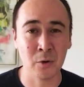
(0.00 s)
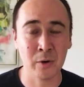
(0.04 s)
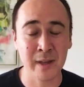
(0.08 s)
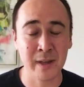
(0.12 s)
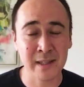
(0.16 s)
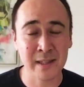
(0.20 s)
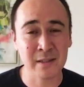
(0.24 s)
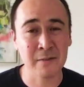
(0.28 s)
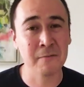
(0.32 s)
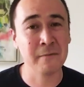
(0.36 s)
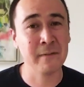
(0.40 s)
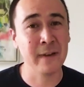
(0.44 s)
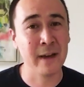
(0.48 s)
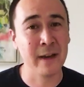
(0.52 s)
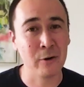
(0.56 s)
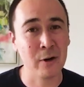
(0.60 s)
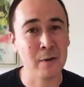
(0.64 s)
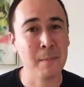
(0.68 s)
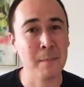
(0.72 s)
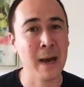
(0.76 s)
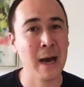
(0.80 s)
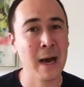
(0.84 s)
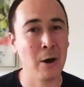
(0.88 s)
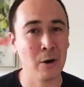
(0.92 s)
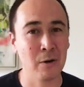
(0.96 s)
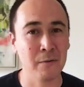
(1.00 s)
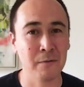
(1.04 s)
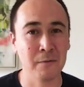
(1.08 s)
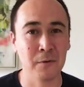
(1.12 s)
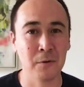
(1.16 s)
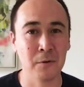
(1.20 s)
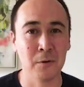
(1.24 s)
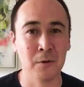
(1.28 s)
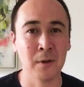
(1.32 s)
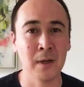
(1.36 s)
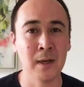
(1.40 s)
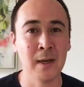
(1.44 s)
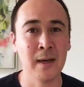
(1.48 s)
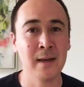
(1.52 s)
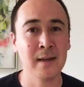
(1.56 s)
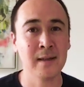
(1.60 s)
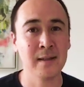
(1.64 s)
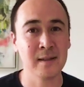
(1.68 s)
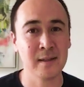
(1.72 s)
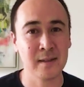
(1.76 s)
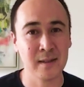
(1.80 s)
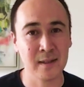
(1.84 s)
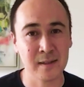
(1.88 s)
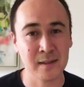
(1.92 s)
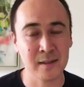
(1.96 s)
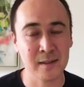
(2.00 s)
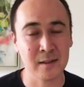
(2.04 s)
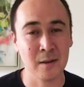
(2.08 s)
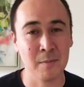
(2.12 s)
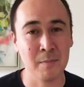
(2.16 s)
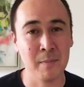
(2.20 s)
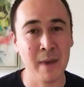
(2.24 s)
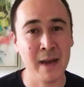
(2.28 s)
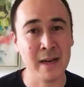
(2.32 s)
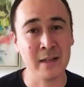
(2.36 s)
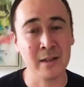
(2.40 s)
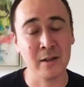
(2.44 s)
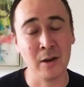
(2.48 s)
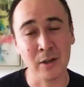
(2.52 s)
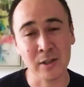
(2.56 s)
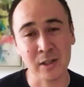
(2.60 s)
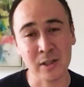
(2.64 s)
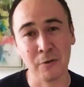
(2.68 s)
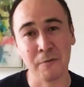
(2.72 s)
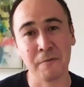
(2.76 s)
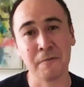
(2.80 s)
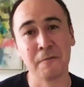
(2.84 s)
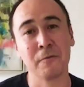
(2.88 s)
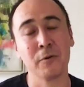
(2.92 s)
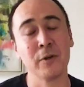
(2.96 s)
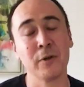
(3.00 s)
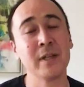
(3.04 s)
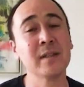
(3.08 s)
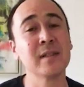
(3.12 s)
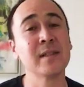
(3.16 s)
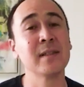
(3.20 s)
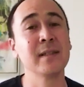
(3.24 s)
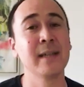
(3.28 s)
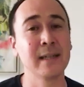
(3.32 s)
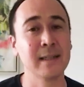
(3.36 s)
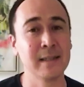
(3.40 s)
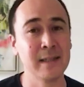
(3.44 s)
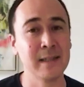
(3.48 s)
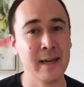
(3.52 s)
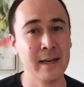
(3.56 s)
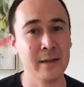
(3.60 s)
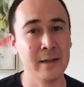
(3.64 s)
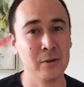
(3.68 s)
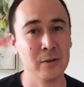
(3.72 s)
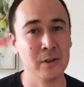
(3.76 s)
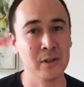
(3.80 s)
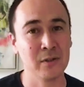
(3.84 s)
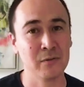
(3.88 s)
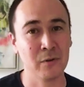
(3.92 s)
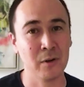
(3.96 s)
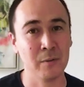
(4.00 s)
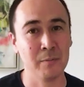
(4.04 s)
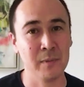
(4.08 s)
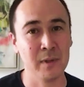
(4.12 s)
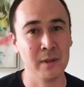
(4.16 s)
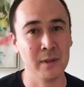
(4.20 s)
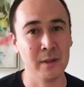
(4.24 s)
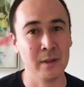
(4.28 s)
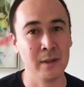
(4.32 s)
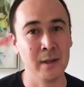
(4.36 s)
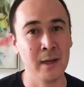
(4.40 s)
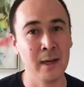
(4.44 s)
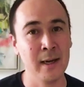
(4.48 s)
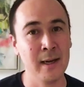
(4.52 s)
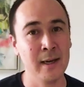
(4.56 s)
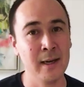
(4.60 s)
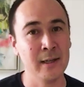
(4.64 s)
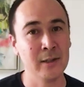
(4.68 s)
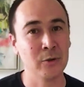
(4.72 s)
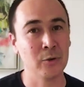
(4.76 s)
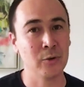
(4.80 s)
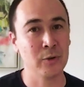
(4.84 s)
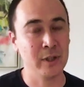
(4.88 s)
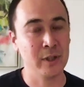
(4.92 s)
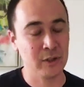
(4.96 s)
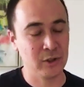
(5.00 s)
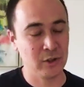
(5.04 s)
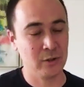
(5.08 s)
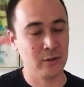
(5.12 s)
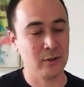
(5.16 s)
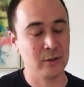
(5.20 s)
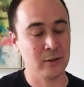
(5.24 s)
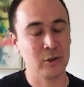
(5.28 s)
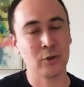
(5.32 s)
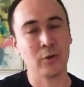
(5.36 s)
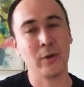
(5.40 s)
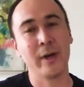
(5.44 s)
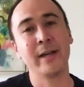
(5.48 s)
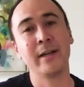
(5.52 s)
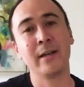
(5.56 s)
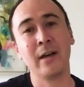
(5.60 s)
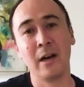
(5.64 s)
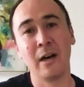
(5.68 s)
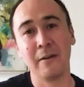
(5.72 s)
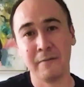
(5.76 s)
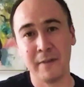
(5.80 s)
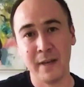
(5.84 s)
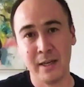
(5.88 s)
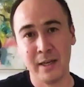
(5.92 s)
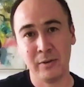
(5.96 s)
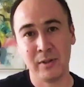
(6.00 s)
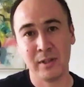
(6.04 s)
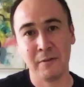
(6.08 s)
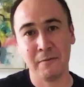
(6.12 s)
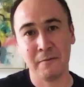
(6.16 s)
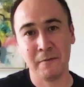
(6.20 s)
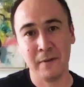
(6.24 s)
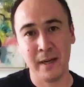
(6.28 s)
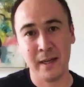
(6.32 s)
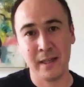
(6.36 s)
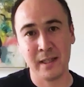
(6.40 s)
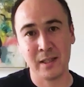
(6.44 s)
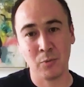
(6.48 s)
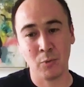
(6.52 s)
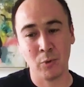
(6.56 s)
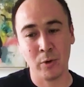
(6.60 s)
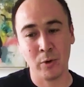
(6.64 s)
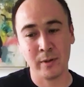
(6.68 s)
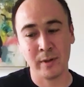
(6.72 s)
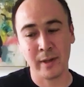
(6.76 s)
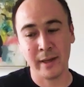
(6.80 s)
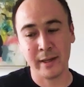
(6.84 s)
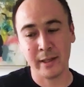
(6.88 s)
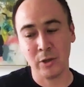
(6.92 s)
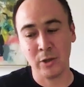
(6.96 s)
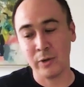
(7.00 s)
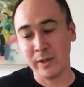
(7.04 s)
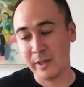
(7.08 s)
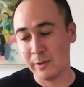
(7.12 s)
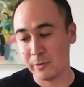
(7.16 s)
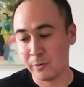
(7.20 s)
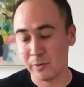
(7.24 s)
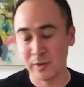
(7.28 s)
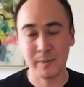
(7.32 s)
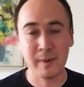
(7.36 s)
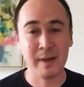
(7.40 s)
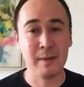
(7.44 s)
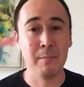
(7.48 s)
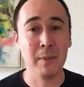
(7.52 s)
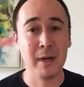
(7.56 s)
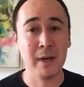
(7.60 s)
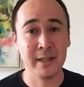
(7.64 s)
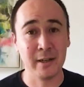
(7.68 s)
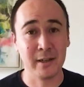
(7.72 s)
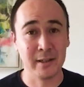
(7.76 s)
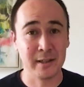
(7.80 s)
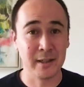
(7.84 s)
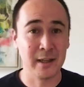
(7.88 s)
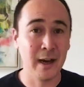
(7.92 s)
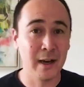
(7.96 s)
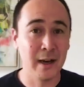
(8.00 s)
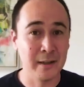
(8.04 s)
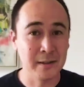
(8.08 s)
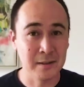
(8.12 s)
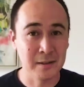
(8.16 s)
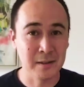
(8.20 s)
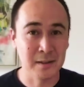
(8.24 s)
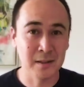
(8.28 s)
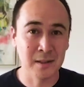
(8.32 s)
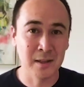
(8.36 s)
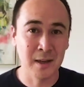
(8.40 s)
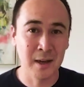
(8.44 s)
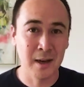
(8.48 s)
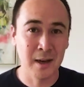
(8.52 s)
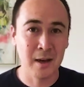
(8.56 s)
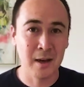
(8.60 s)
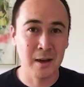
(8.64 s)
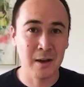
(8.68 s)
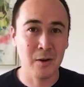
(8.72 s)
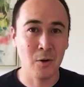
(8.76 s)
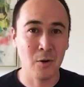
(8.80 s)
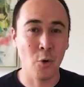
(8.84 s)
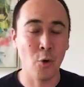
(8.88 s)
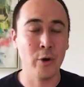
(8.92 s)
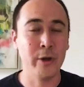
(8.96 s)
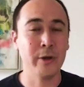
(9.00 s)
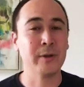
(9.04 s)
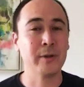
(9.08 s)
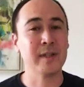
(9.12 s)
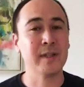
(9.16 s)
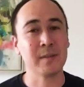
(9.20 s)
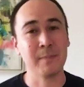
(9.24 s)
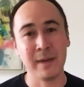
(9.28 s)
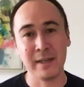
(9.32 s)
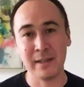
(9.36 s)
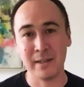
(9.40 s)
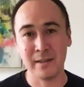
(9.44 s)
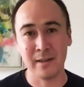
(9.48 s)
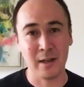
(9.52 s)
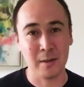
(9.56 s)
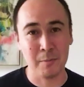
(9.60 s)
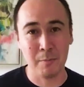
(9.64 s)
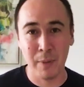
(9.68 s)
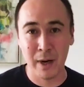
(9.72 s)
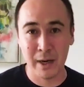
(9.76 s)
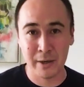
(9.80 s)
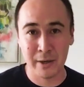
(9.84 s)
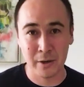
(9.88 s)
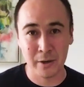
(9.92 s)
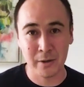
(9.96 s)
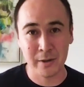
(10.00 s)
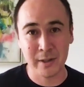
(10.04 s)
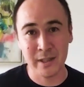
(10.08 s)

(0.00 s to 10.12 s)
That's a very powerful system. And it also frees dictators from the traditional trade-off they used to face, where like you could either spend money on guns or you could spend it on butter.